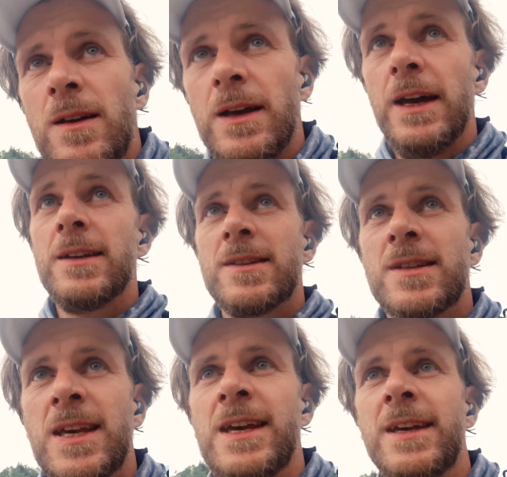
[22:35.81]

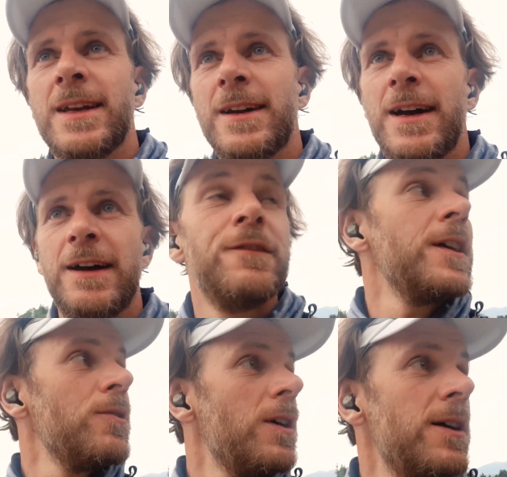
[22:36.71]
Yes, I have
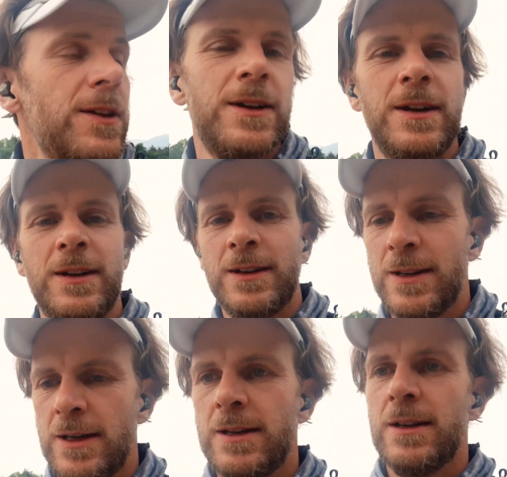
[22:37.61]
no other
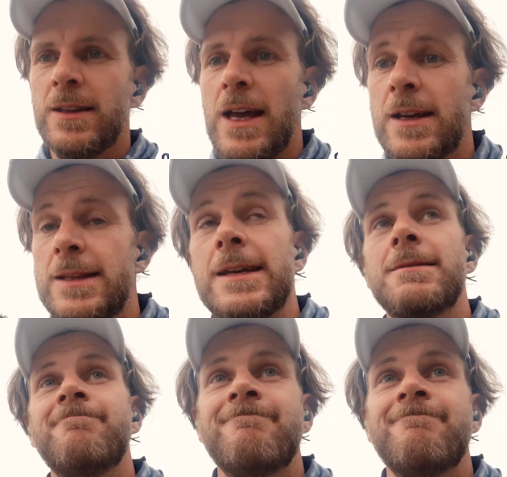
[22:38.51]
tactic.